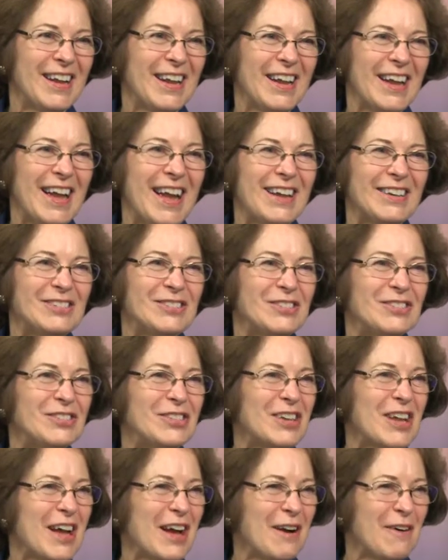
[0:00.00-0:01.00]
and
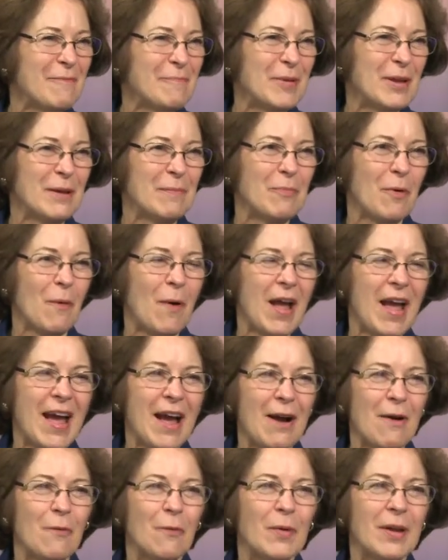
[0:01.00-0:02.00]
tell people
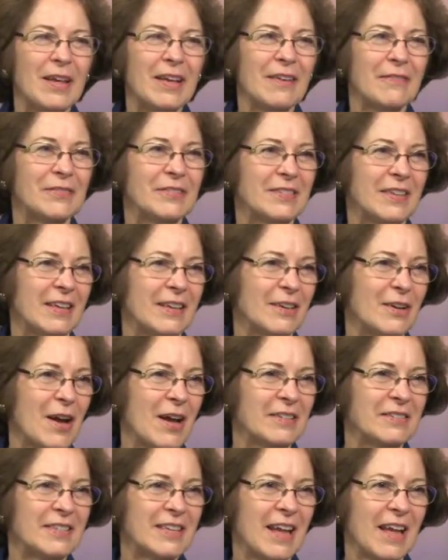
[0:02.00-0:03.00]
how we have seen
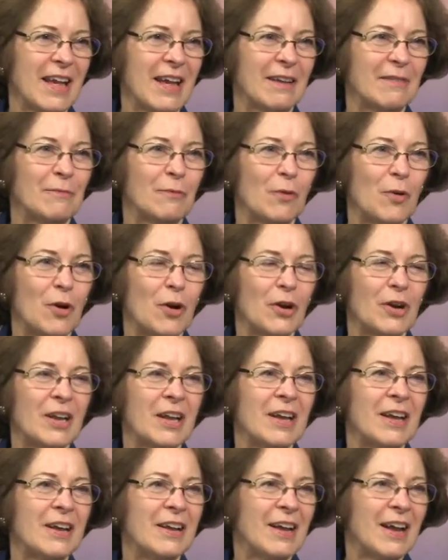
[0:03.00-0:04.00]
God's hand work
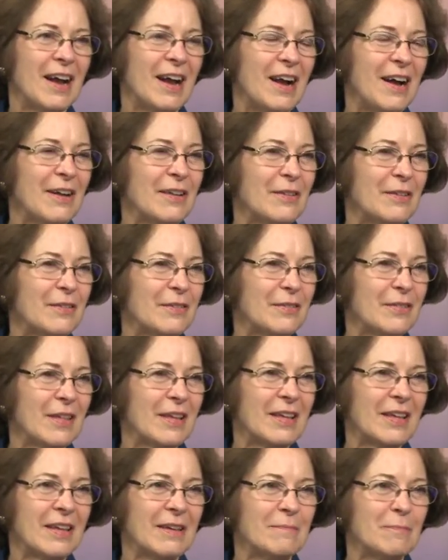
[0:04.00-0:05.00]
in